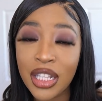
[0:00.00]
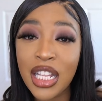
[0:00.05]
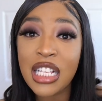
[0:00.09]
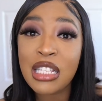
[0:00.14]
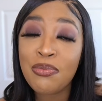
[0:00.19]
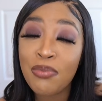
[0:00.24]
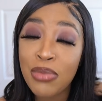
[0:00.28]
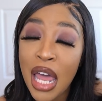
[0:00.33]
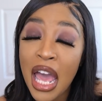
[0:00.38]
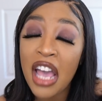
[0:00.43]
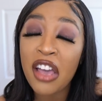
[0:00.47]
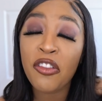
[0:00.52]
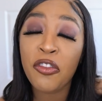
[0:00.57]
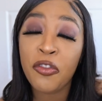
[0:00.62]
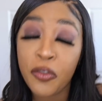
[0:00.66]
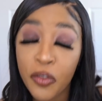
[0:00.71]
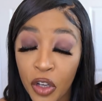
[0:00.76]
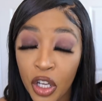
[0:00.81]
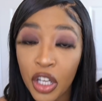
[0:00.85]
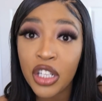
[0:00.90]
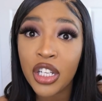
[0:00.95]
This black
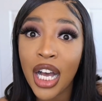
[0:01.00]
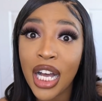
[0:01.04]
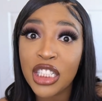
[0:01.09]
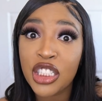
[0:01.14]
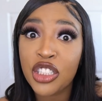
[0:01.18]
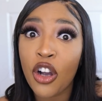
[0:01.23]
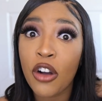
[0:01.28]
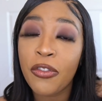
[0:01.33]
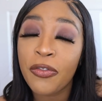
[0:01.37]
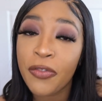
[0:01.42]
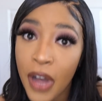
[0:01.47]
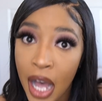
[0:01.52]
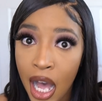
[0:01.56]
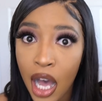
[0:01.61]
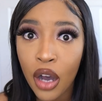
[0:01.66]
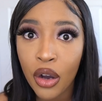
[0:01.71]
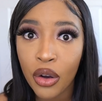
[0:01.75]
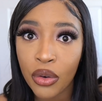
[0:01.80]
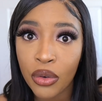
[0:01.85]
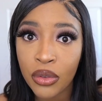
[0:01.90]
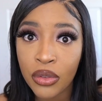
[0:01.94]
fuck got your
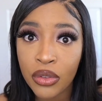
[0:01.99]
phone.